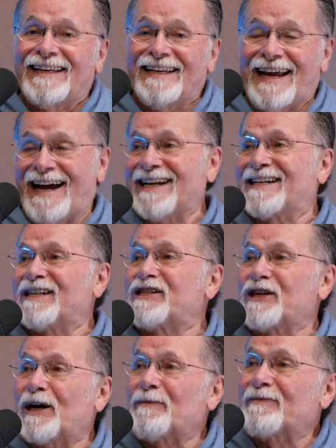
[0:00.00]
he had to
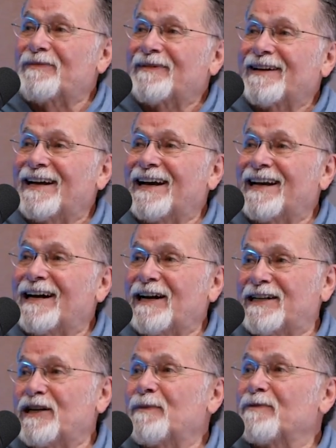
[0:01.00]
jump, and
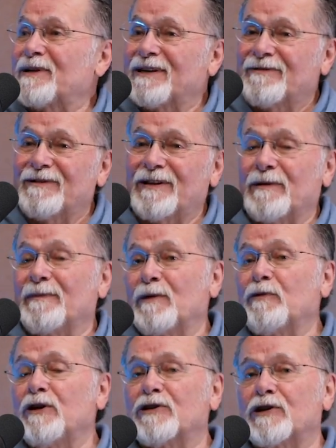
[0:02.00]
I jumped with him.
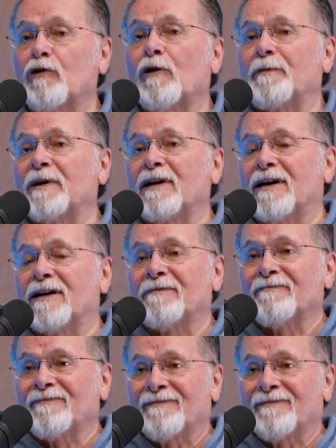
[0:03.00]
And we used to go up in uh,